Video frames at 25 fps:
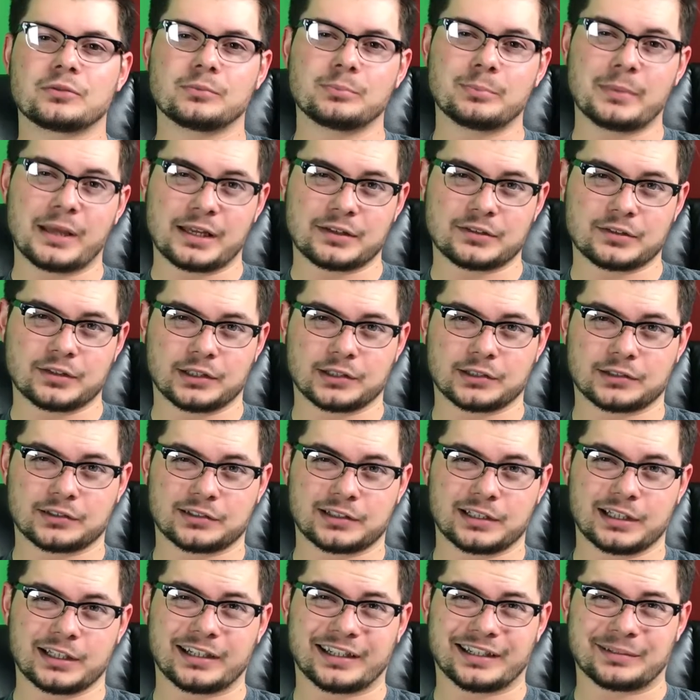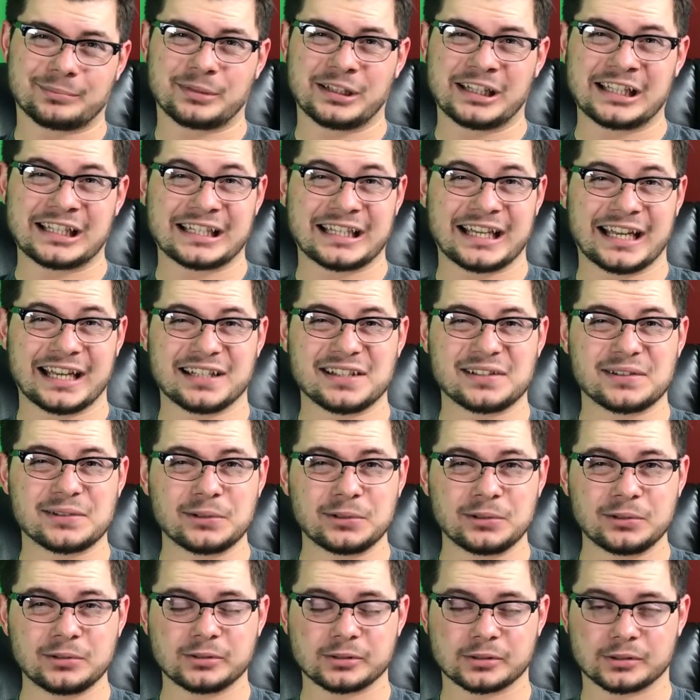Matt Talks kind of being
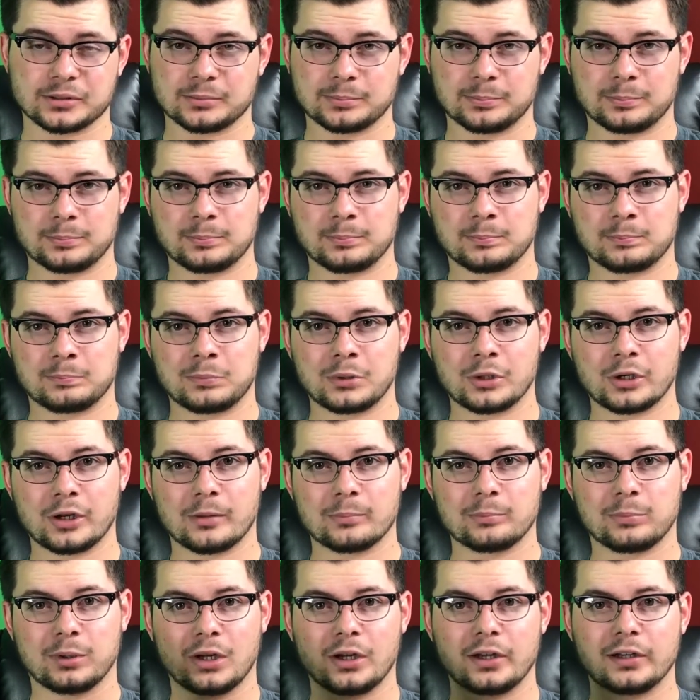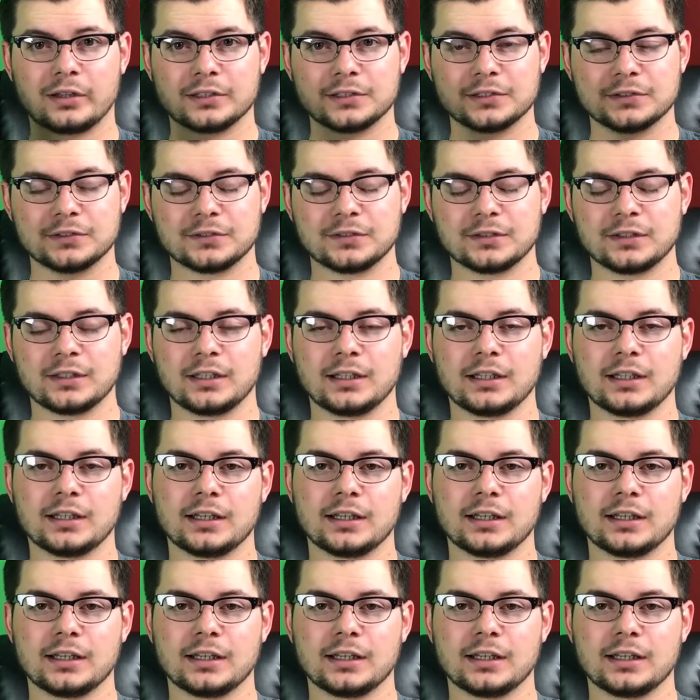canceled or put on pause.